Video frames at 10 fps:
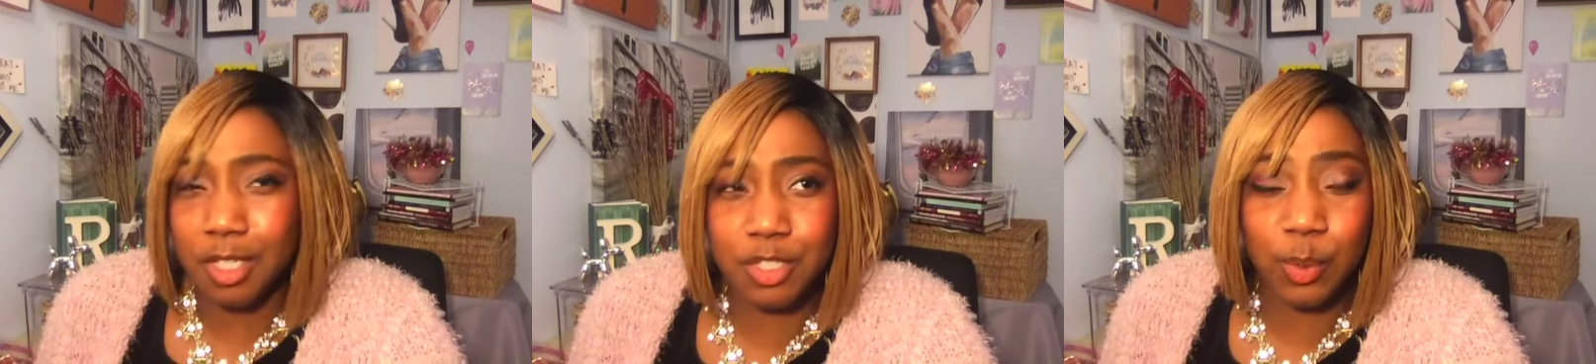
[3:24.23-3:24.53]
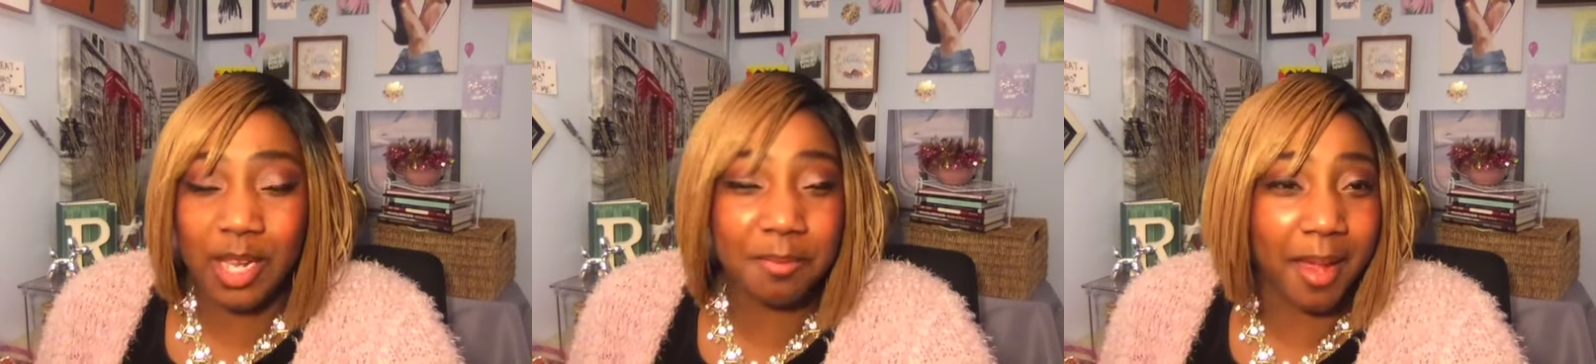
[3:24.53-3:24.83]
do
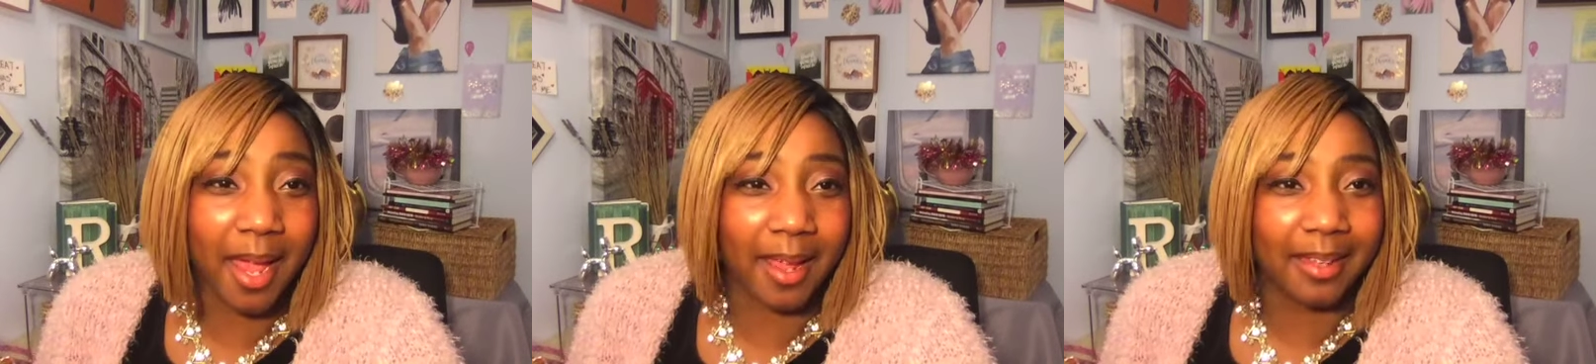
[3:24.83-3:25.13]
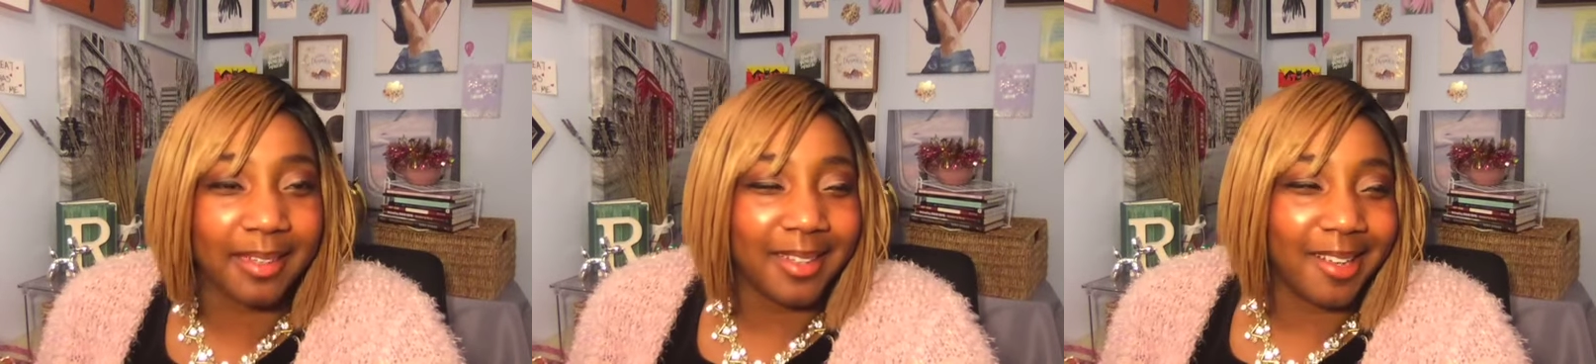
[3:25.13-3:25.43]
it in may
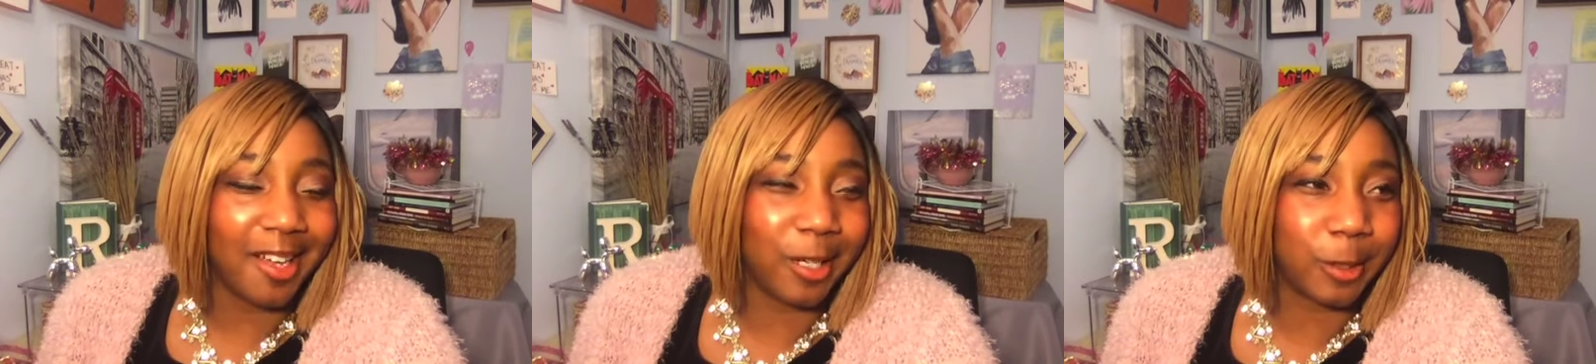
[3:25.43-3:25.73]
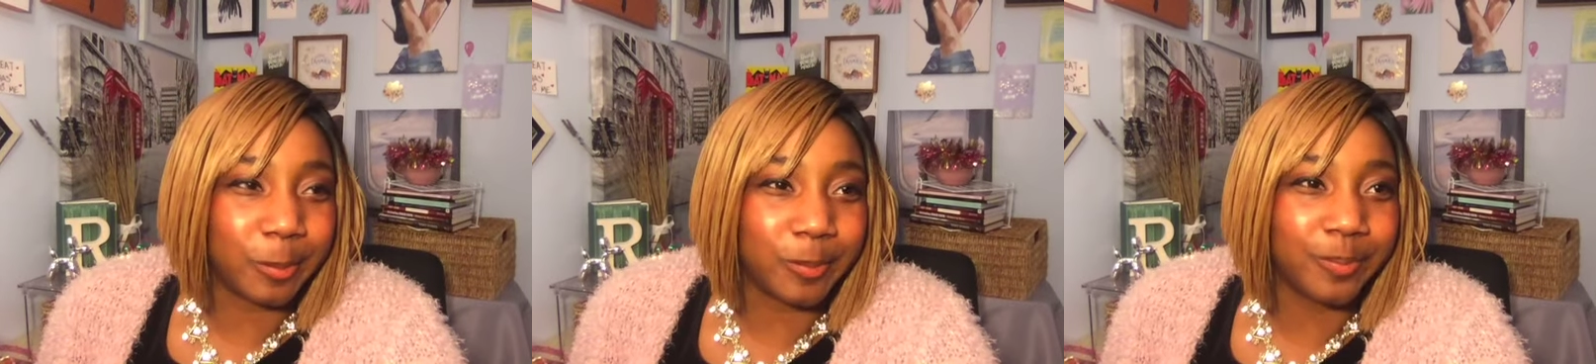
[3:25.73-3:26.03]

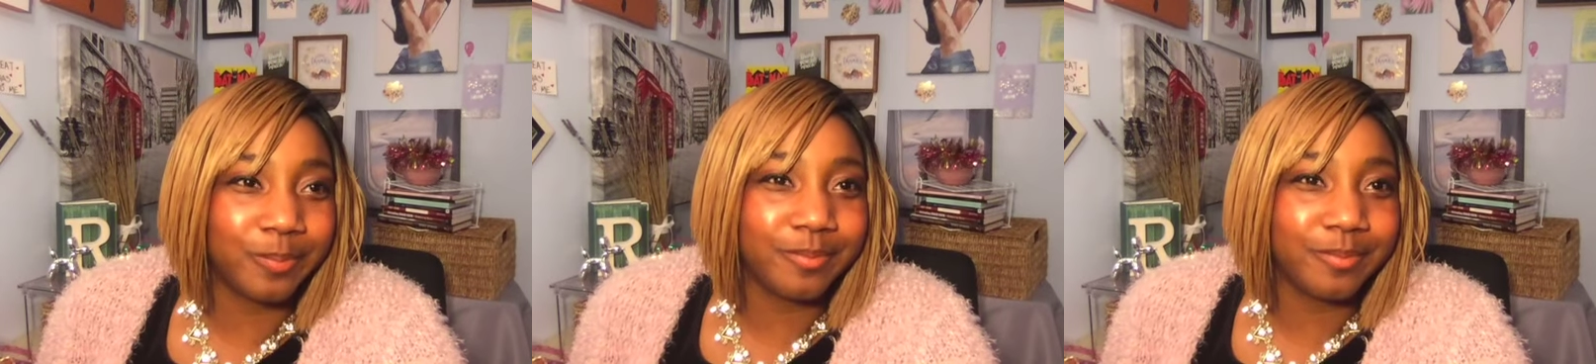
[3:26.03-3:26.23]
um,